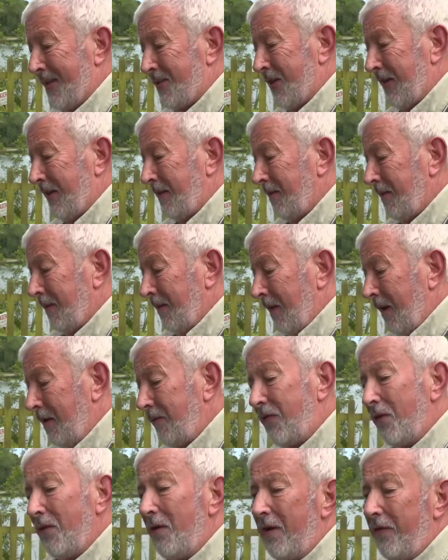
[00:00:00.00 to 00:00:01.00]
at it,
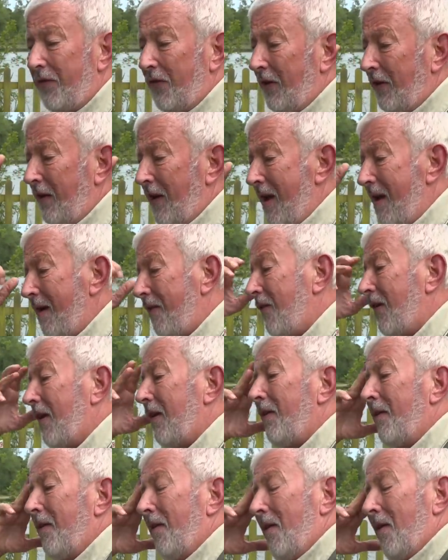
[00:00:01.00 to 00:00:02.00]
if you live in an
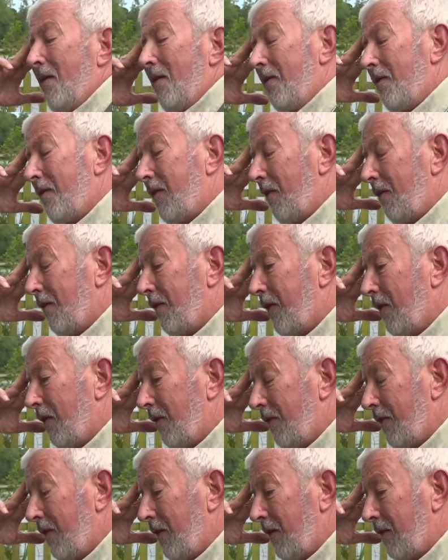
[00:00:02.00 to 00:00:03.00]
area that,
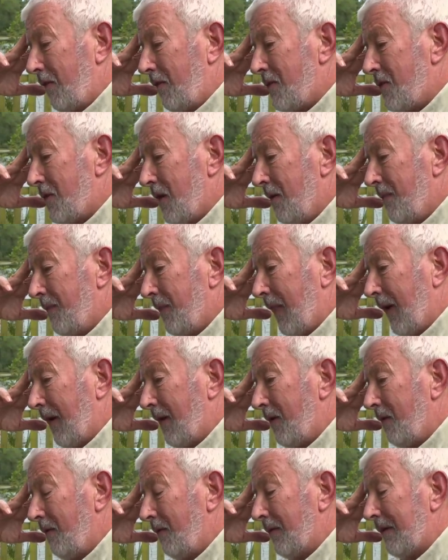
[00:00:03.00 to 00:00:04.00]
that, that um,
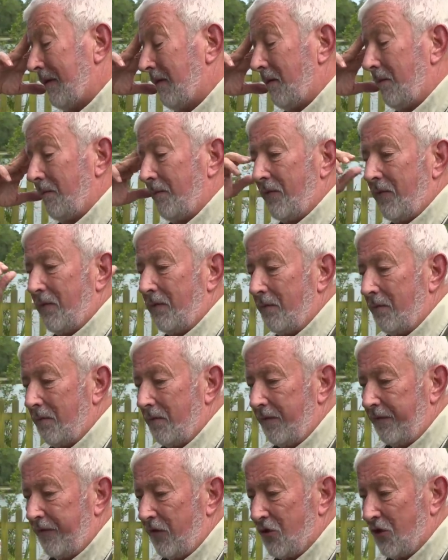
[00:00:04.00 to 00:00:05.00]

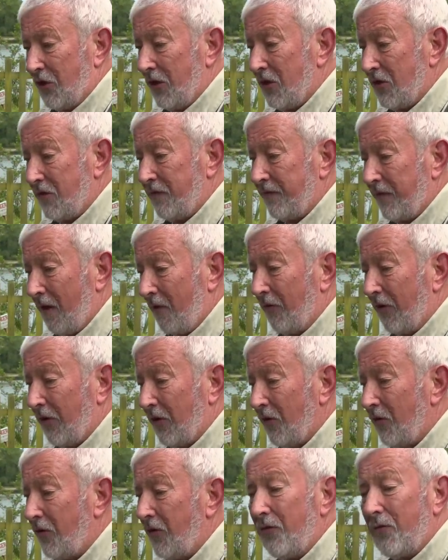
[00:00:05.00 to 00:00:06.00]
the fishing isn't
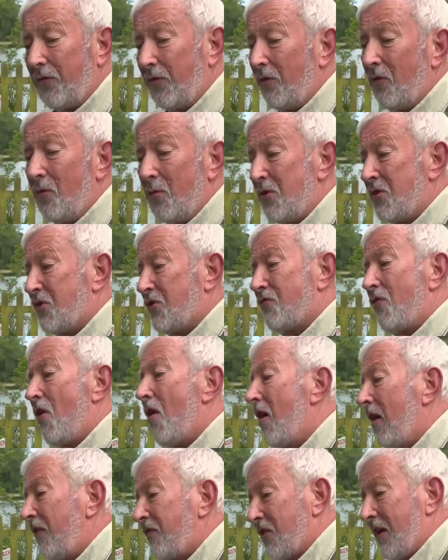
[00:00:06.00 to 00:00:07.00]
very good. You can always
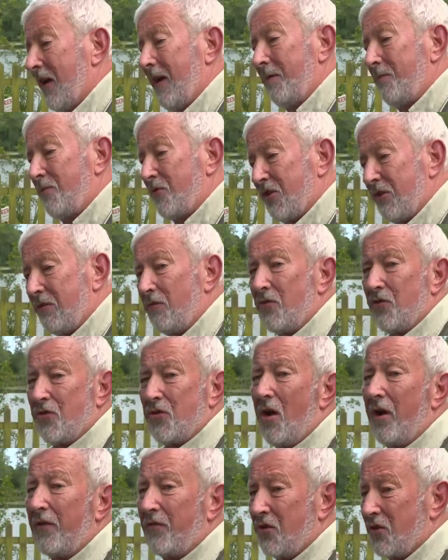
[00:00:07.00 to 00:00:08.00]
drive to Hampshire or
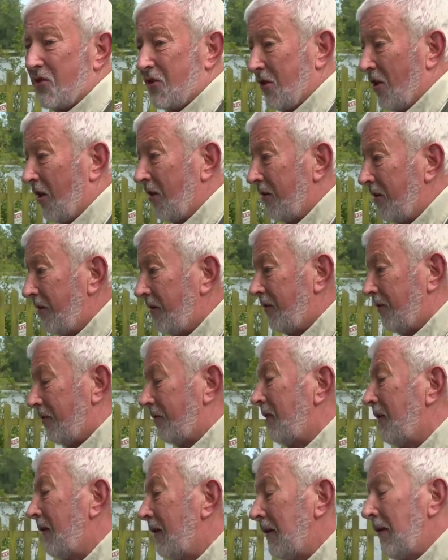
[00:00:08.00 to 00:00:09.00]
drive to Scotland
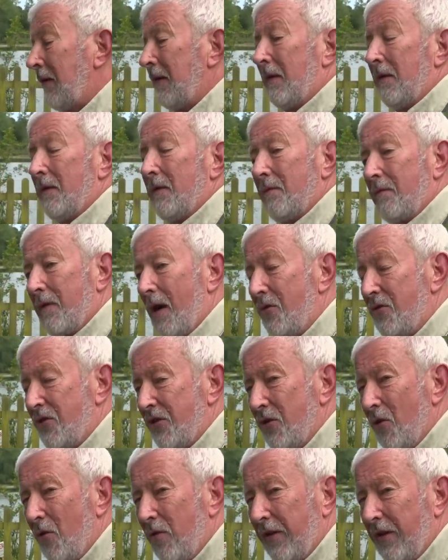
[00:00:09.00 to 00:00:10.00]
or go
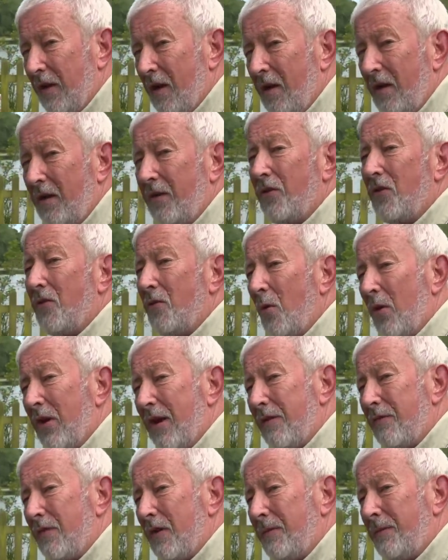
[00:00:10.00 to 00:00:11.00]
to Northern Ireland or
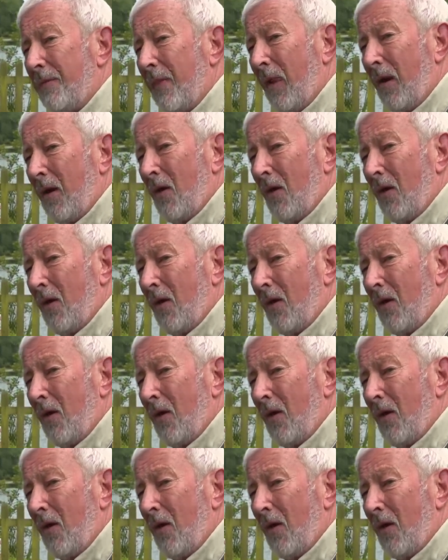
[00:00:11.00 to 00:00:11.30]
whatever